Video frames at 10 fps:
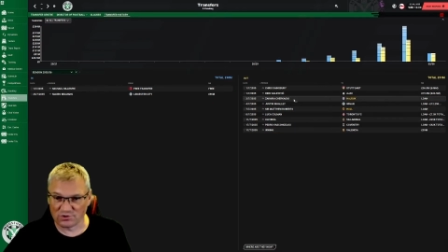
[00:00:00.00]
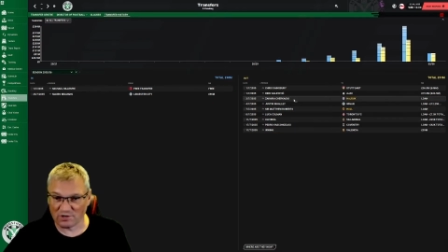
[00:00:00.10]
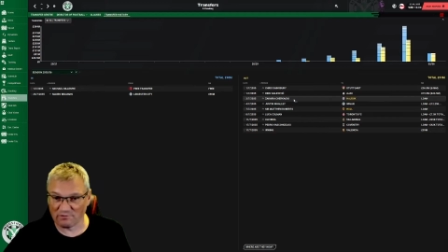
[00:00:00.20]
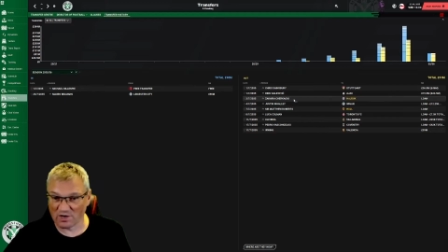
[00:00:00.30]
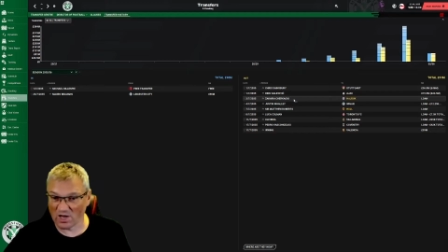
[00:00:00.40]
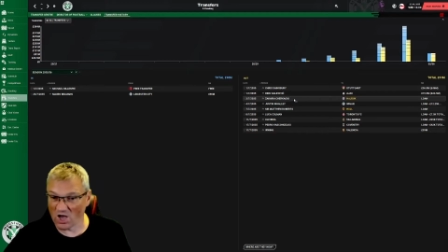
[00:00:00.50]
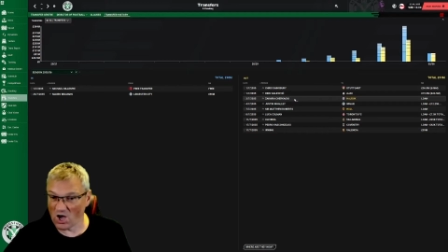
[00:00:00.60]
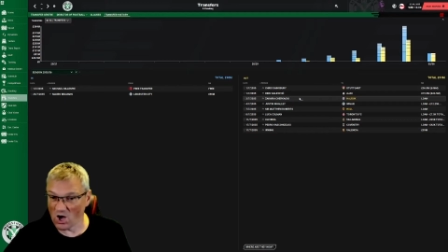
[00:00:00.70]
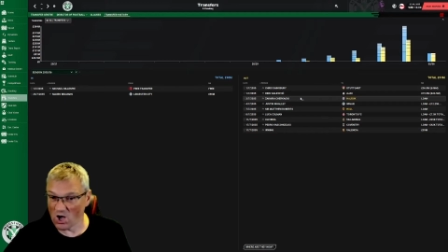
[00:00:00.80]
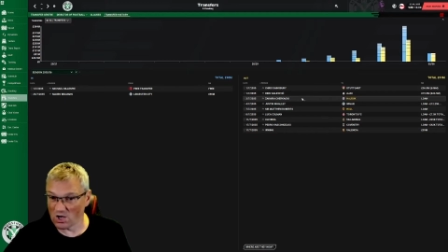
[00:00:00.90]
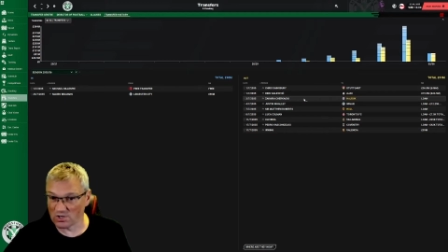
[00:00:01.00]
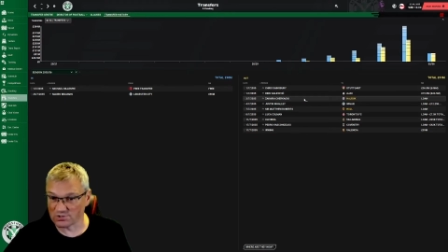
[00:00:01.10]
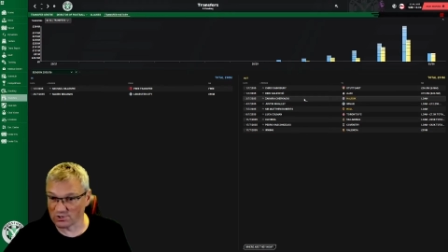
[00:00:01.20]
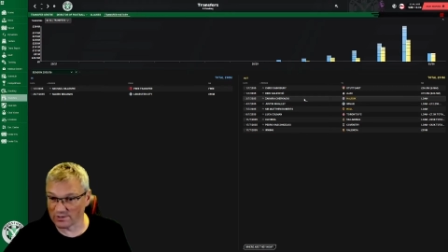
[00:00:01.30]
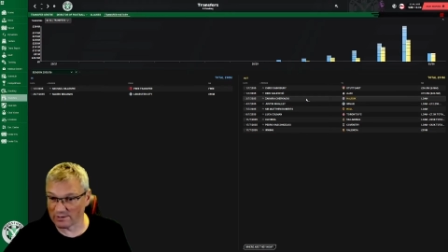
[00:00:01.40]
Cherikar
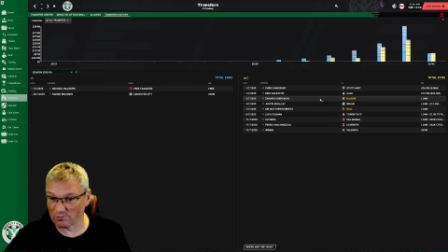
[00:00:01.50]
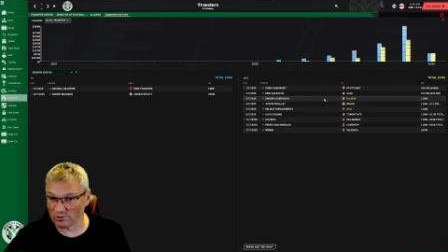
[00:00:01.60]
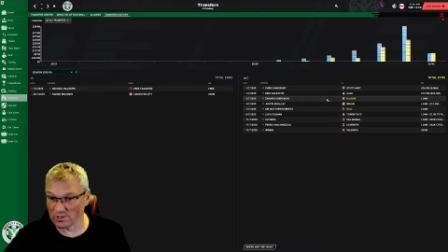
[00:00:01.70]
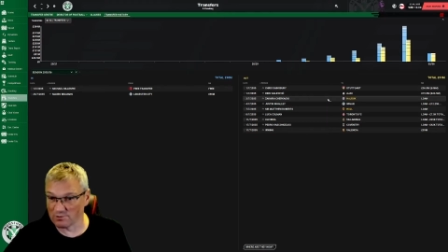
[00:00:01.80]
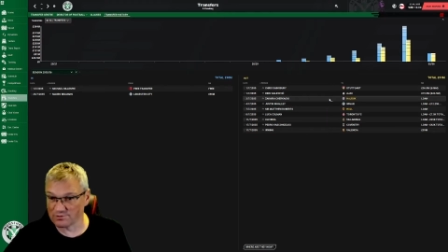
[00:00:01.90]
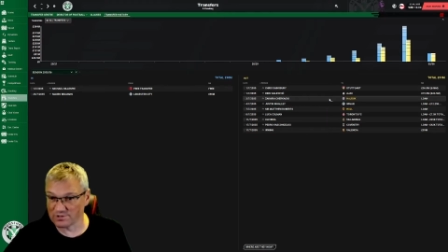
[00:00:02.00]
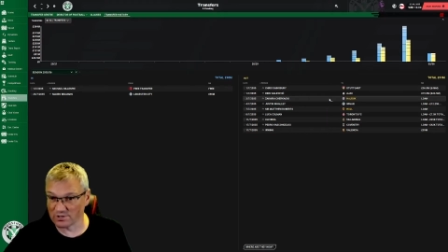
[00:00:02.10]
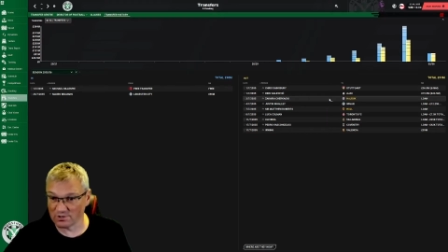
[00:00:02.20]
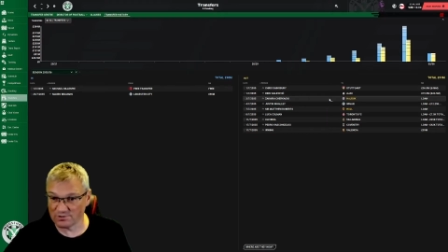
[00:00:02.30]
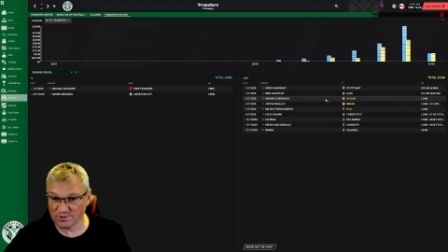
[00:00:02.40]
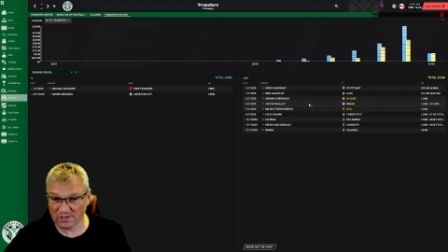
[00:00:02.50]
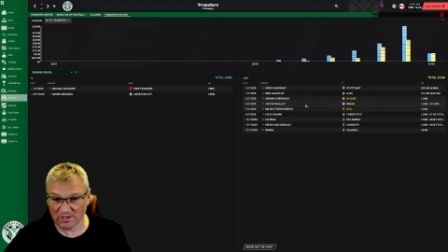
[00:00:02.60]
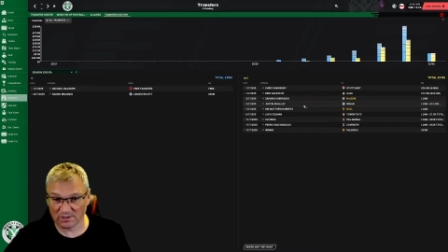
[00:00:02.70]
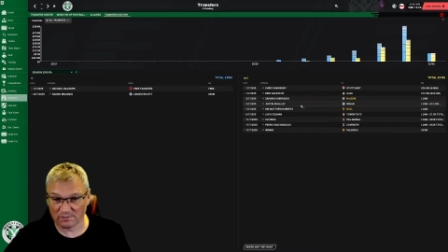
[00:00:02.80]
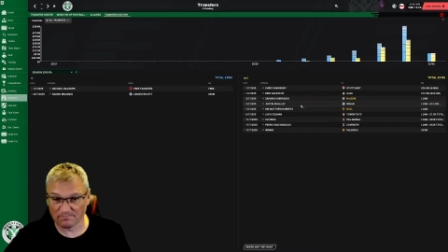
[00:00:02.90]
has gone out on loan to
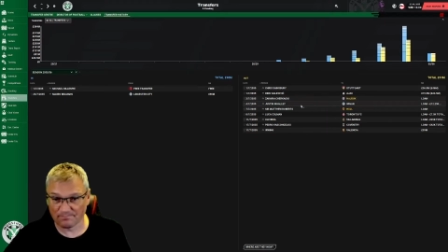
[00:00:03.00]
Hydrick.